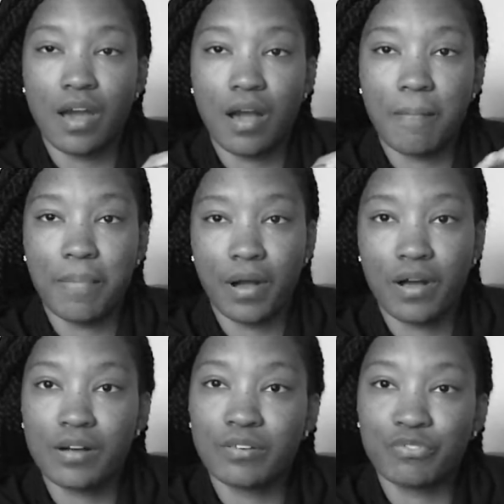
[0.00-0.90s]

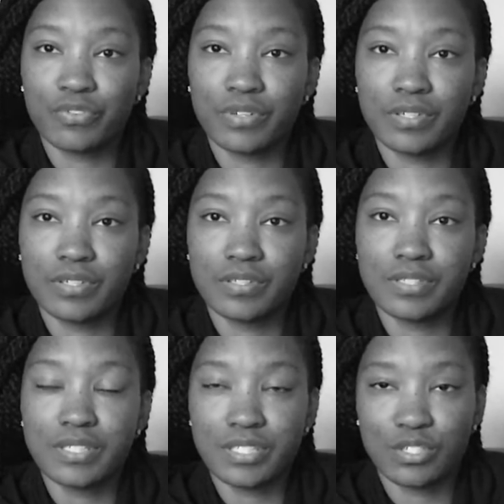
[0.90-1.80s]
above
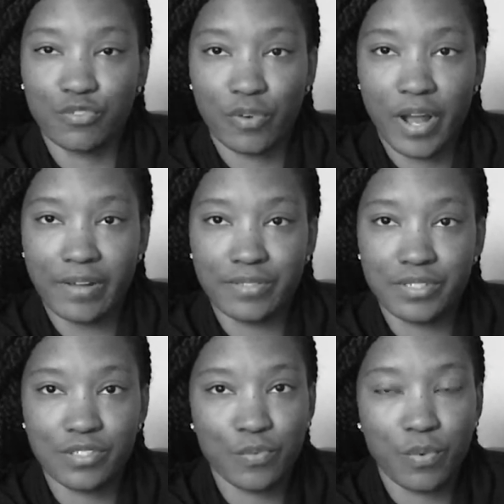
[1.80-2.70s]
64
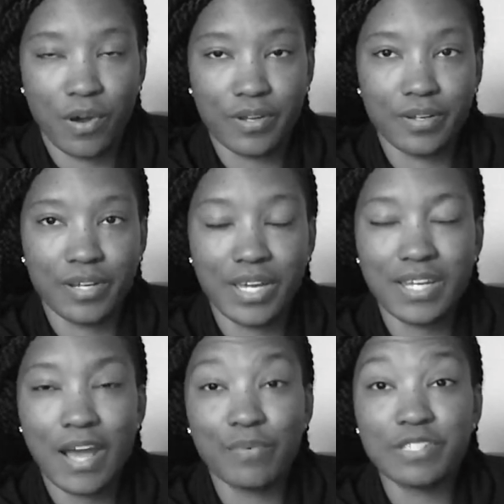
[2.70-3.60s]
ounces of water. And
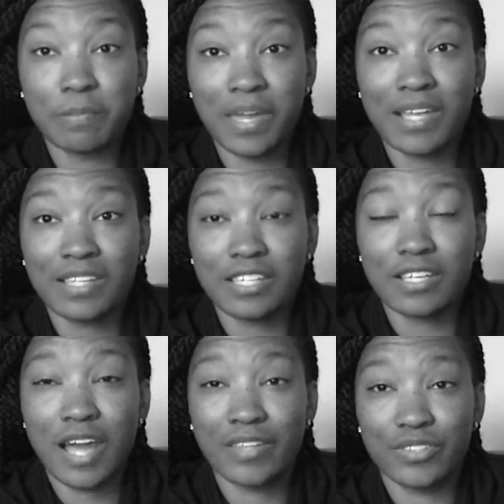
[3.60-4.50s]
that was mainly
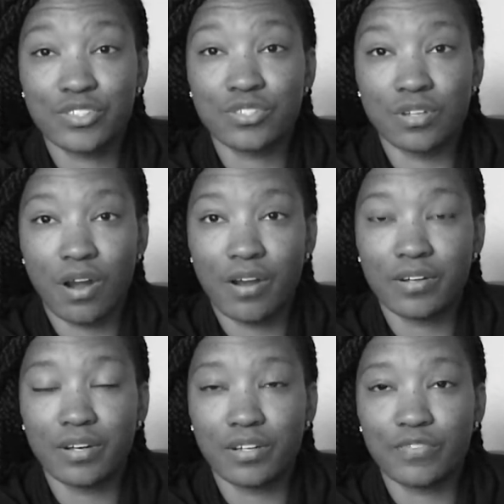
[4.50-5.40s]
at the start
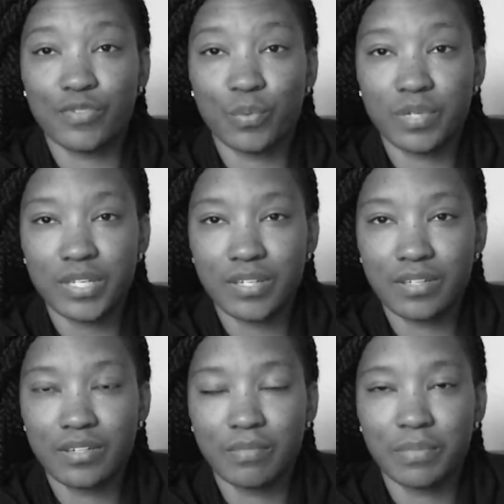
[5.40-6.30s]
of the
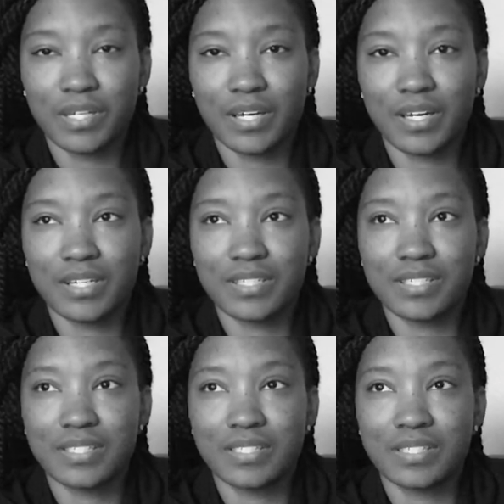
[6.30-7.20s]
week
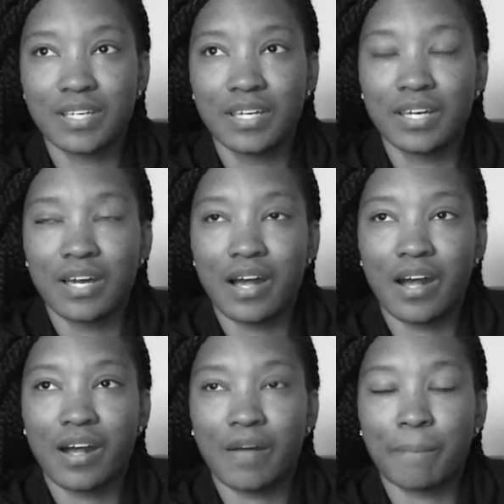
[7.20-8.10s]
because
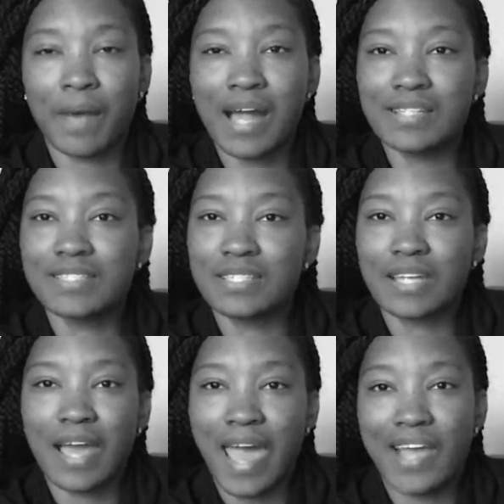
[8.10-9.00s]
I did
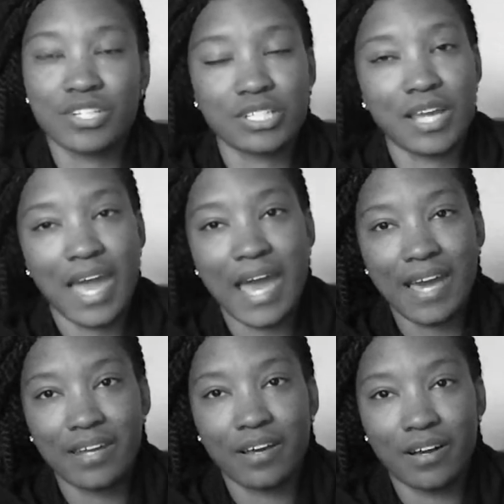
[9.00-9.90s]
not actually
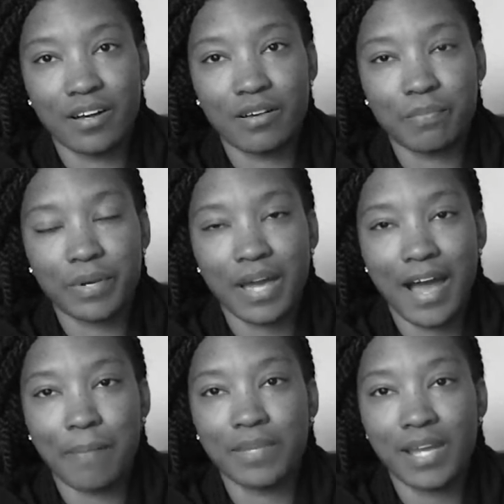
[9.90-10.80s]
add up
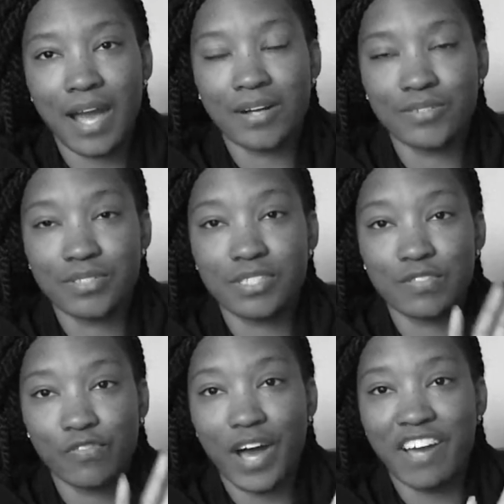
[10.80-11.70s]
how many ounces
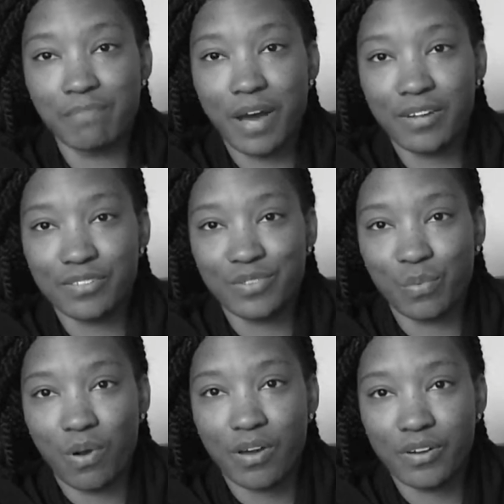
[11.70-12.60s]
5 bottles of
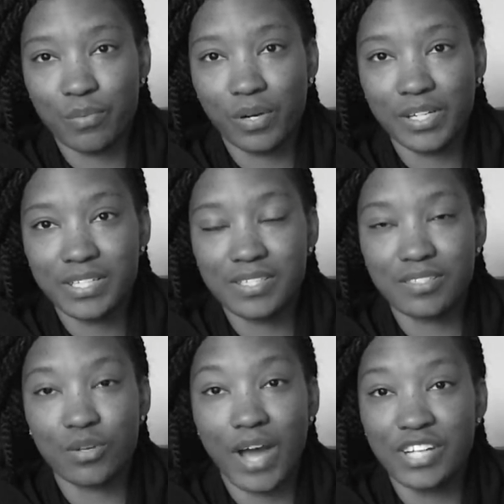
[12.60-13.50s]
water was.
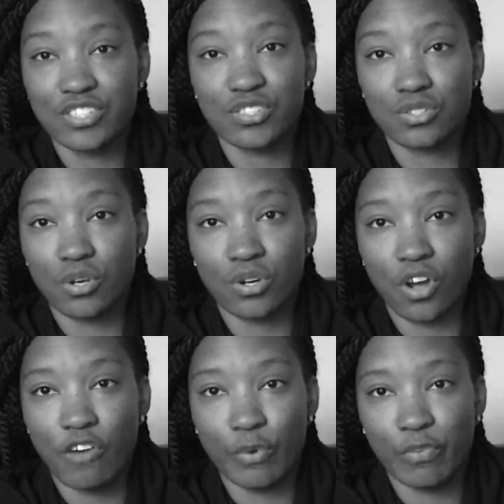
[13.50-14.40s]
So I just started
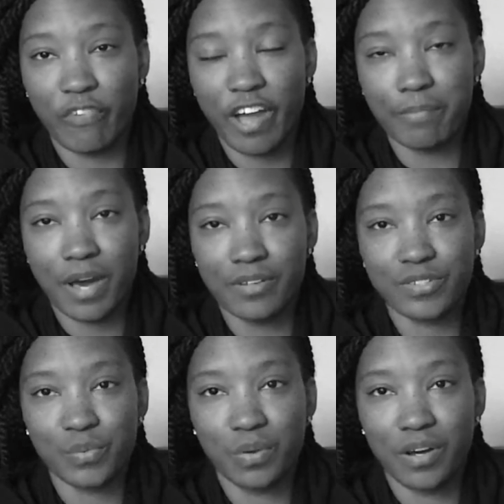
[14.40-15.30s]
off with 5 bottles
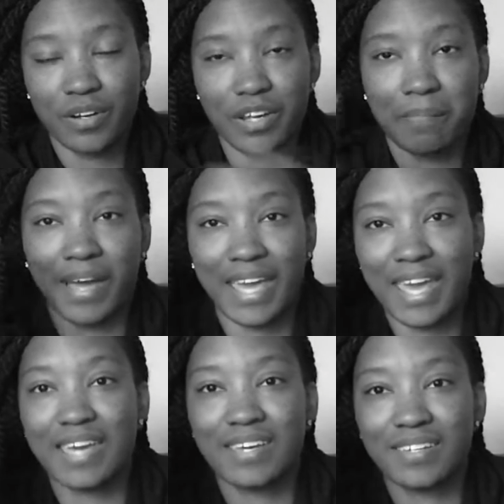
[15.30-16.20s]
of water in my
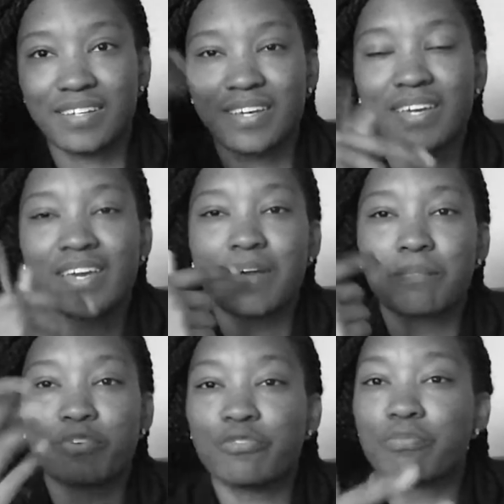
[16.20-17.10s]
head
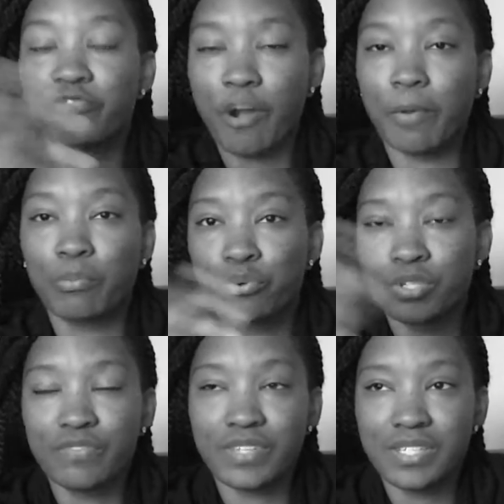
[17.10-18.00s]
from a
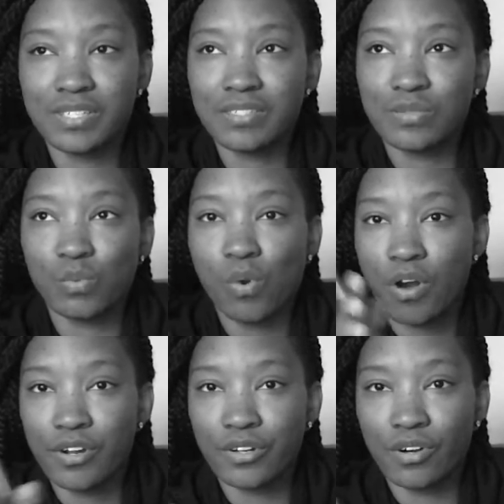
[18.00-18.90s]
previous
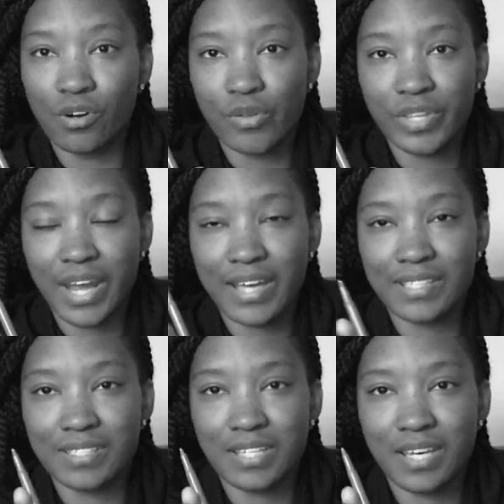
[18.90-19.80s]
water goal that I had
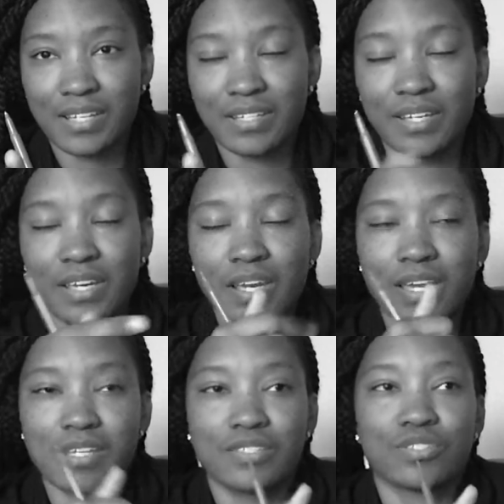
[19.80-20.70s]
set.
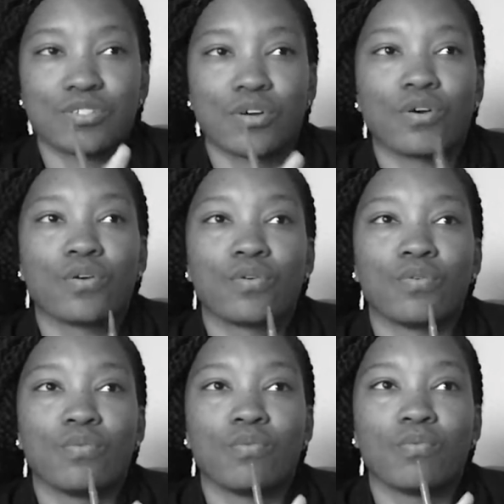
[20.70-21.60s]
And
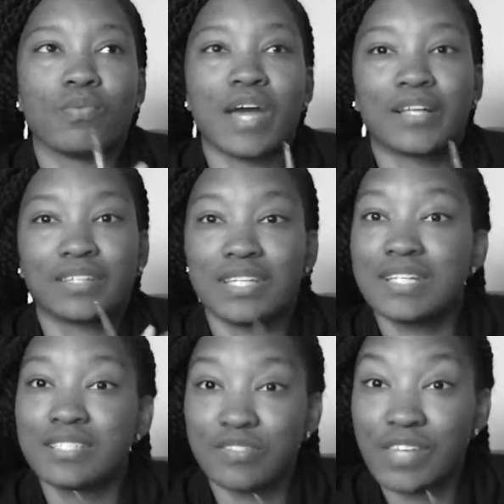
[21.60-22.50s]
so at the
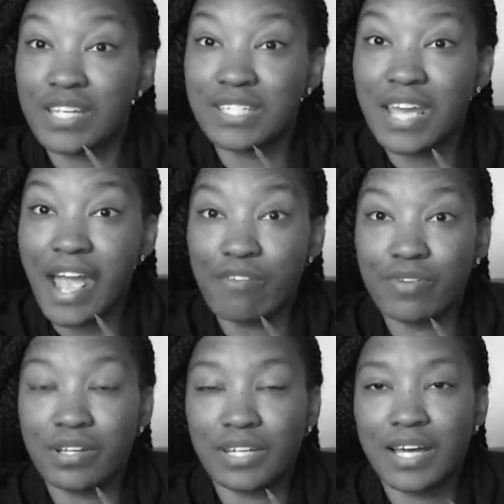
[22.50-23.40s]
end of that day, I
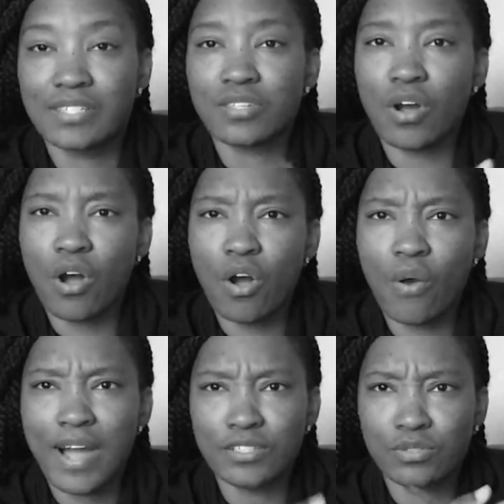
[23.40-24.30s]
realized, oh,
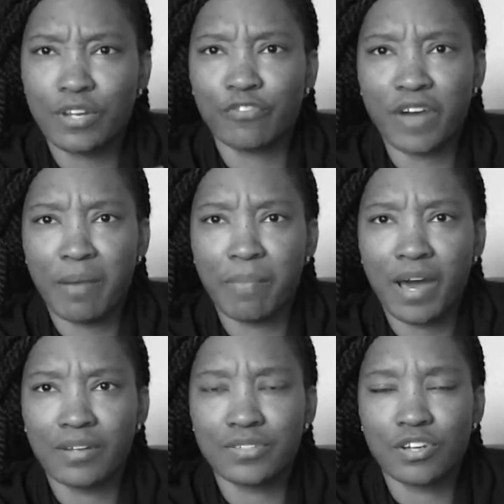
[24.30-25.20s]
I drank 5
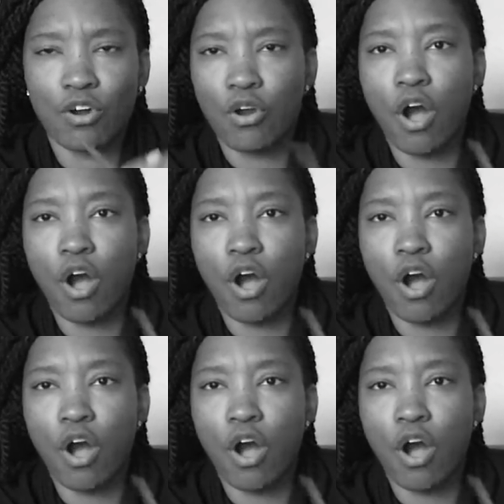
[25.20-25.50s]
bottles or